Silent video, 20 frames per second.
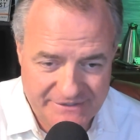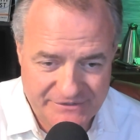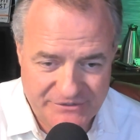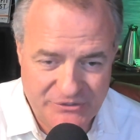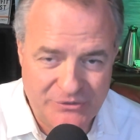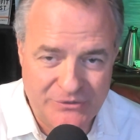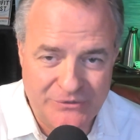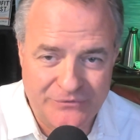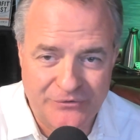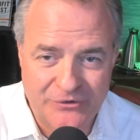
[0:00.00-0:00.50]
the
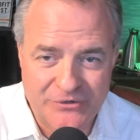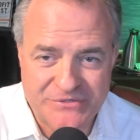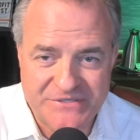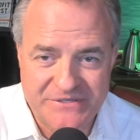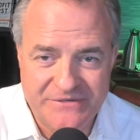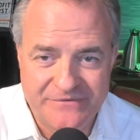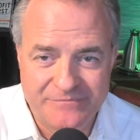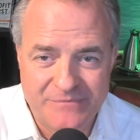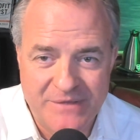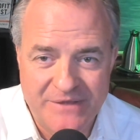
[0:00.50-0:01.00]

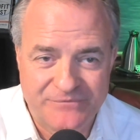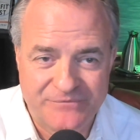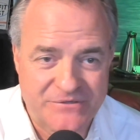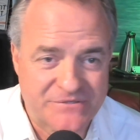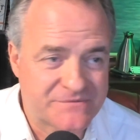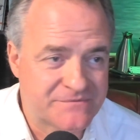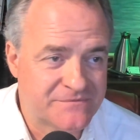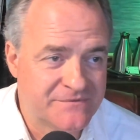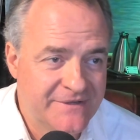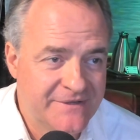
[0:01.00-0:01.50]
University of
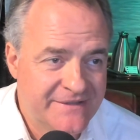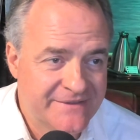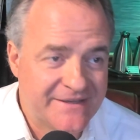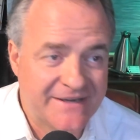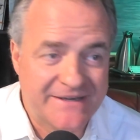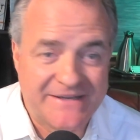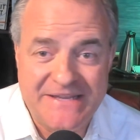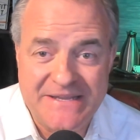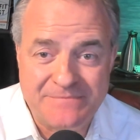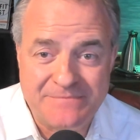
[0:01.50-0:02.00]
Memphis, that
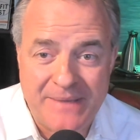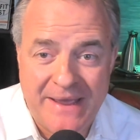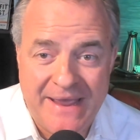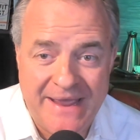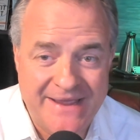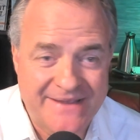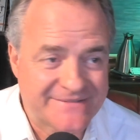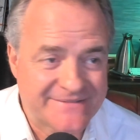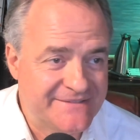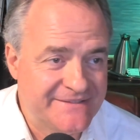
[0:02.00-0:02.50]
I keep
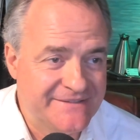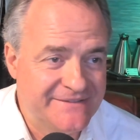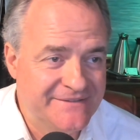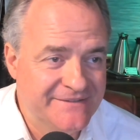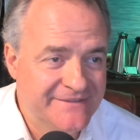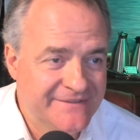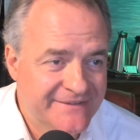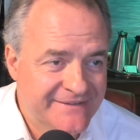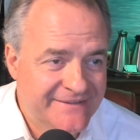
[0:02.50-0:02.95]
passing,